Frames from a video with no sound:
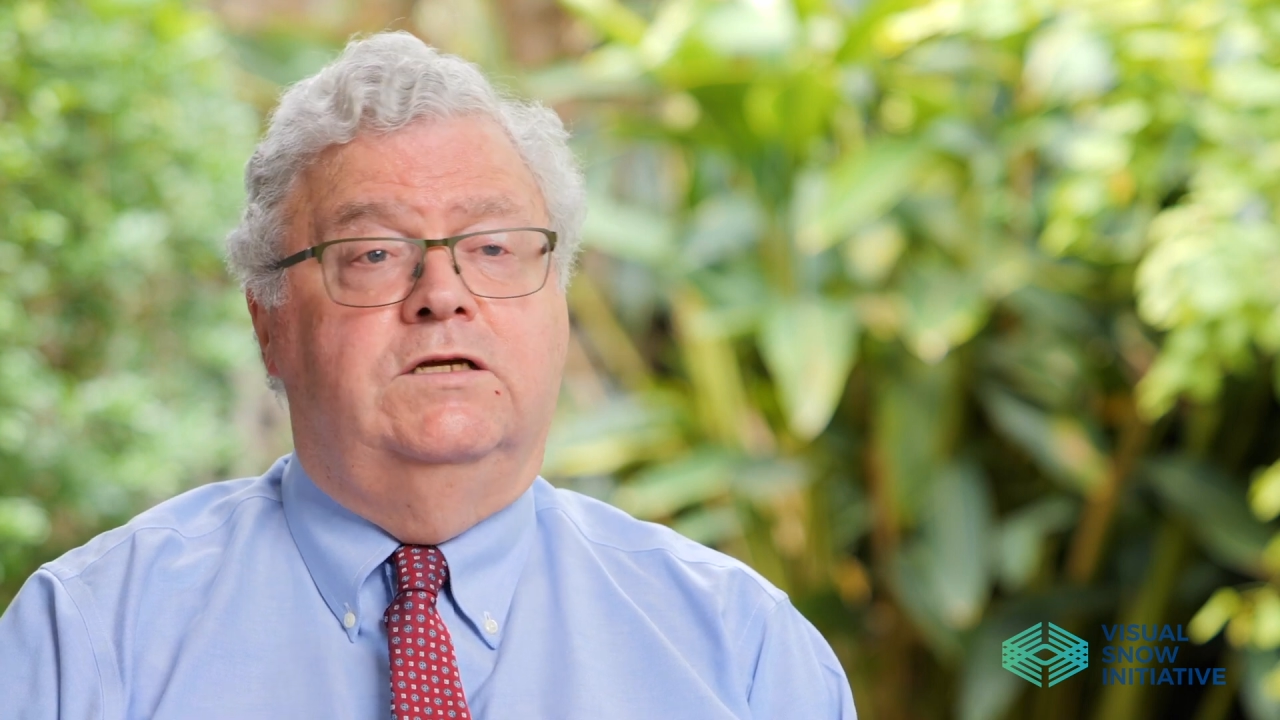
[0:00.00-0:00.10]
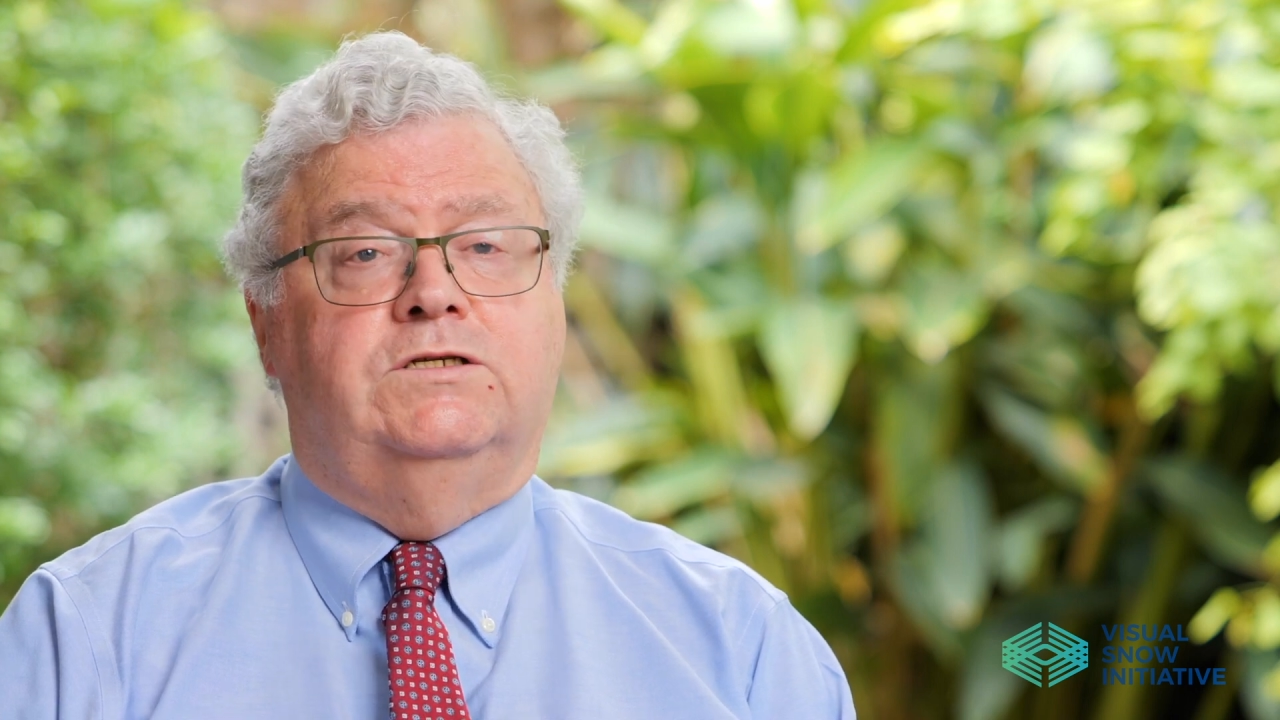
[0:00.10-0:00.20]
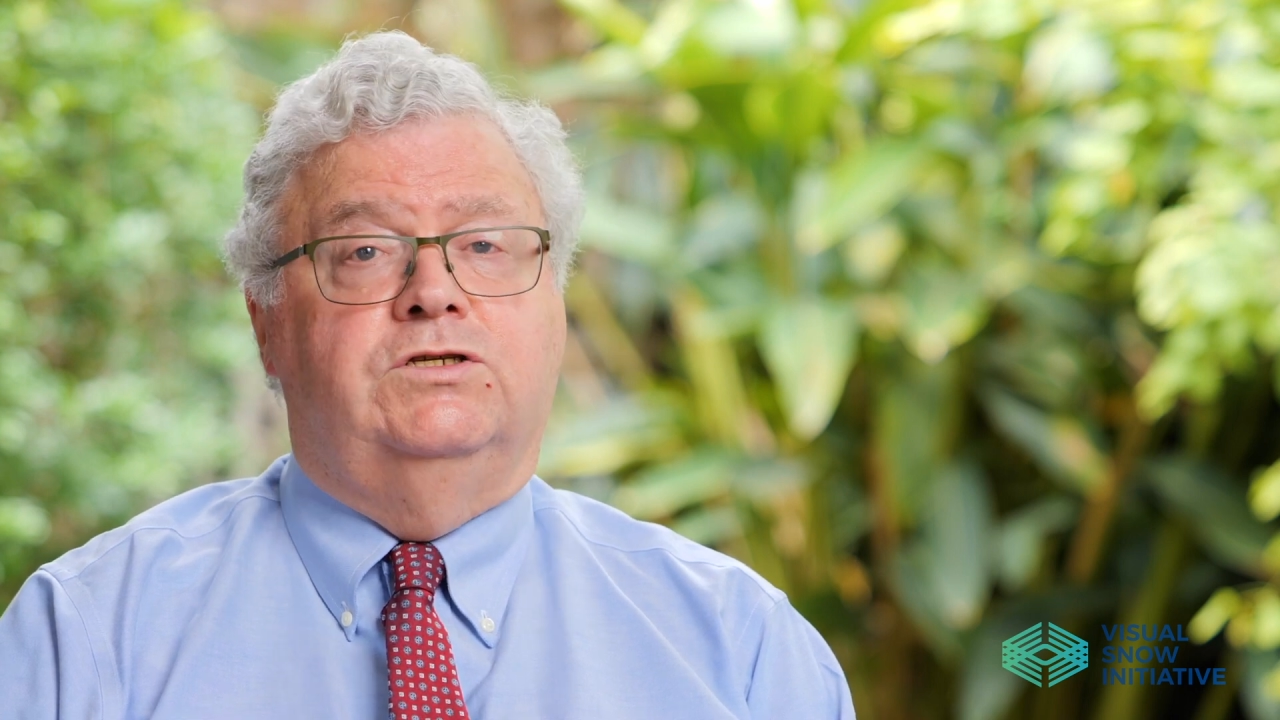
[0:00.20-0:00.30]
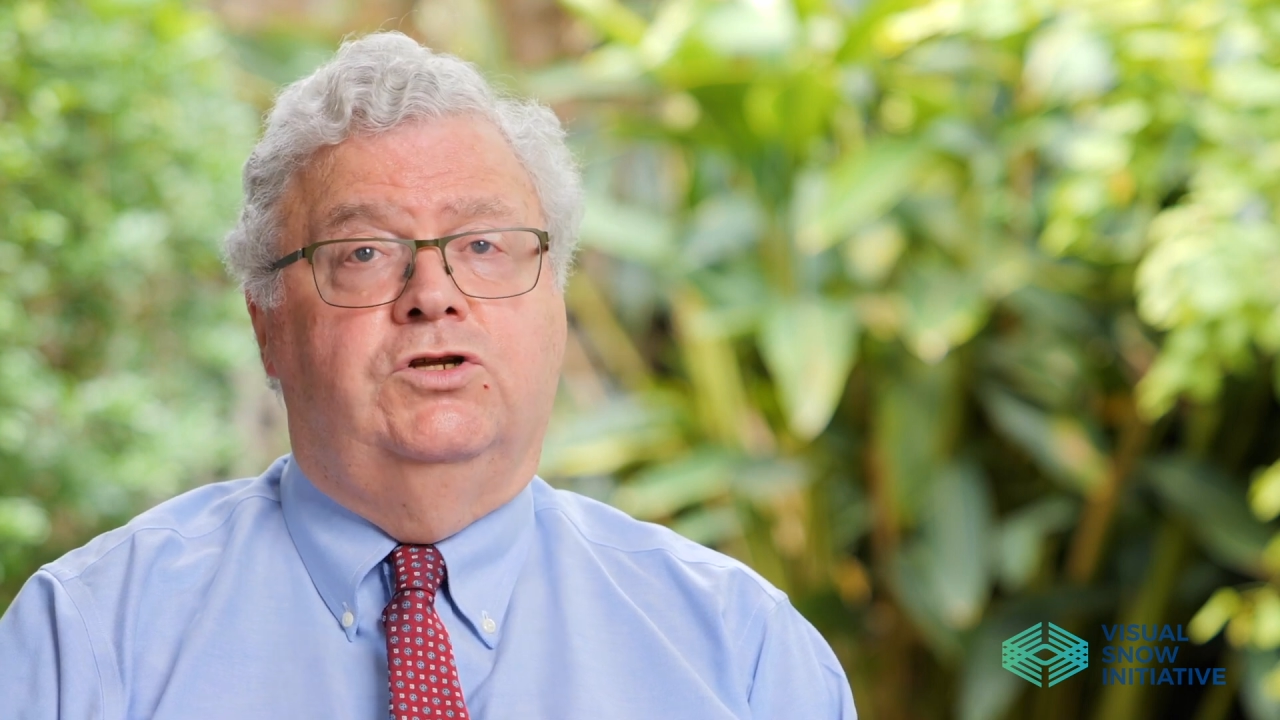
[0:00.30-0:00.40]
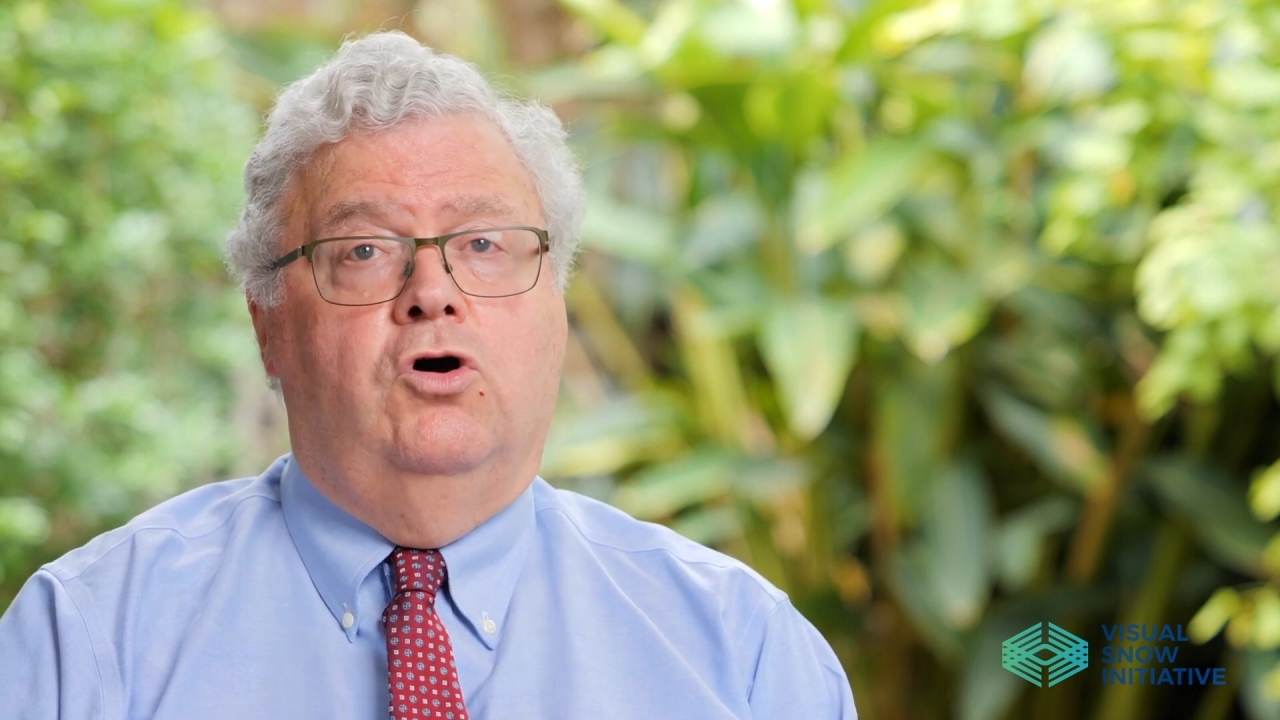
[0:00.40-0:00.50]

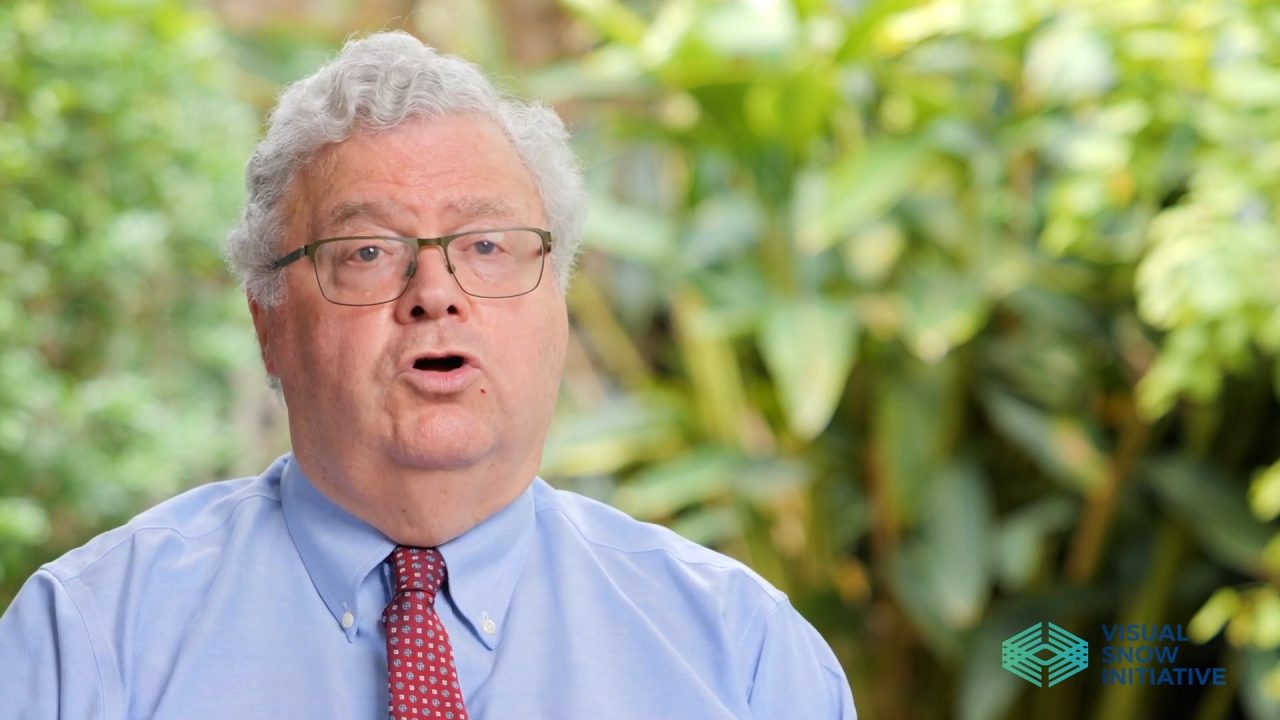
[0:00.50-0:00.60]
This is an